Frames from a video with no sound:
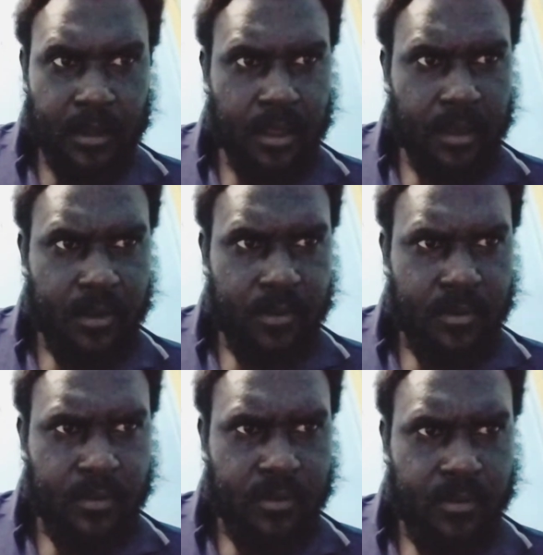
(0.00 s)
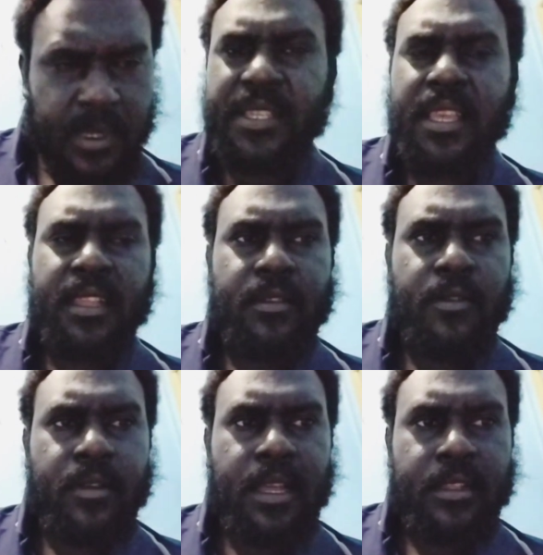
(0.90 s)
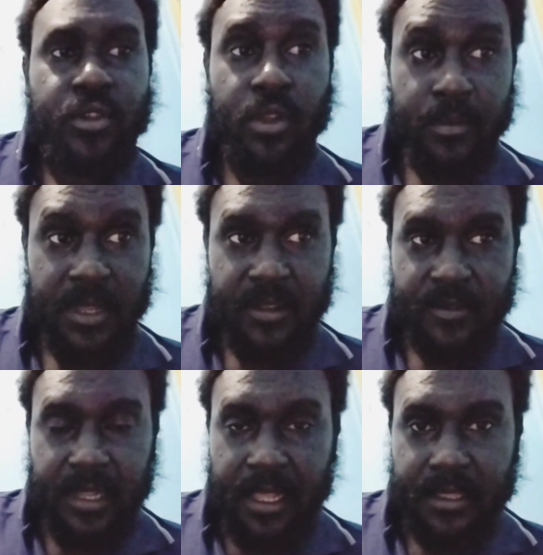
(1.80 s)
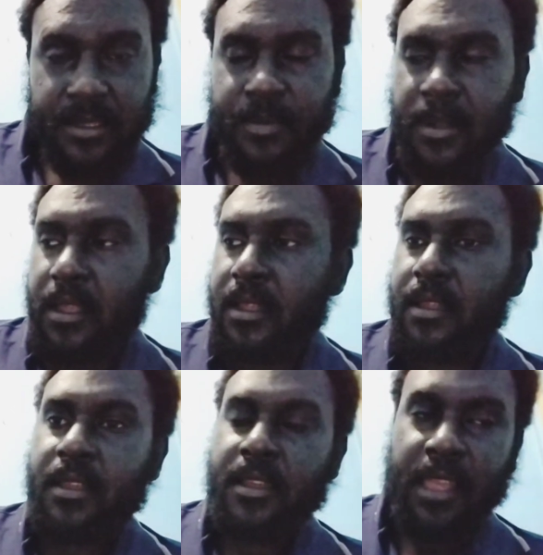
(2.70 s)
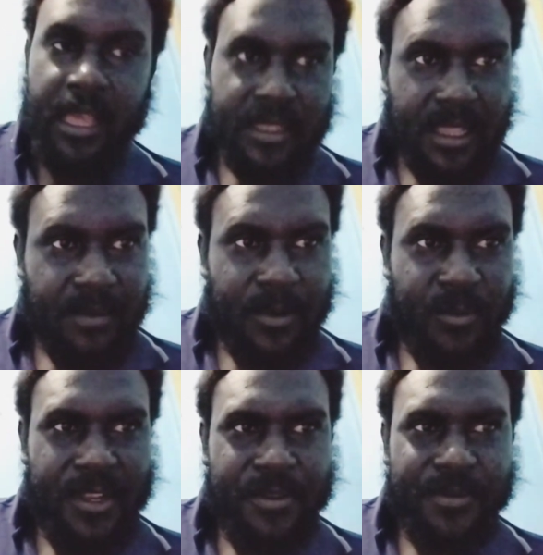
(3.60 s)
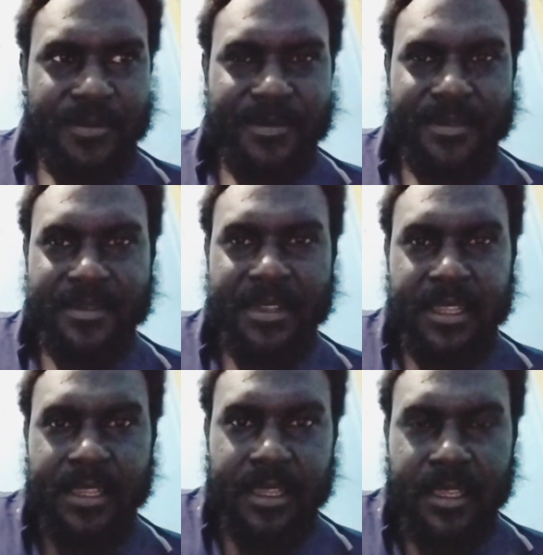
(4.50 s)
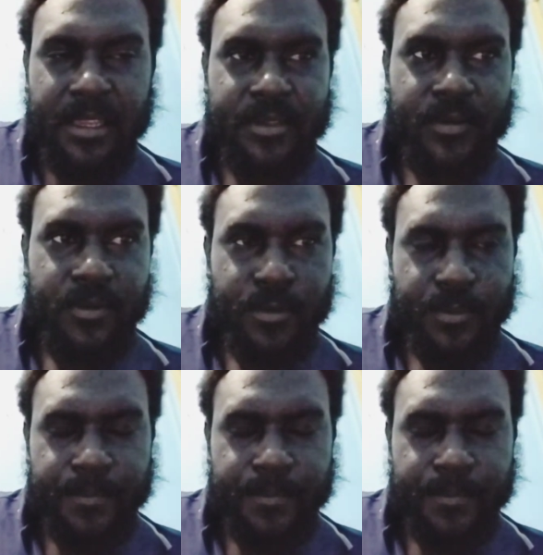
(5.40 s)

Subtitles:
thank you once again long joining me long this narrative video. Yes, so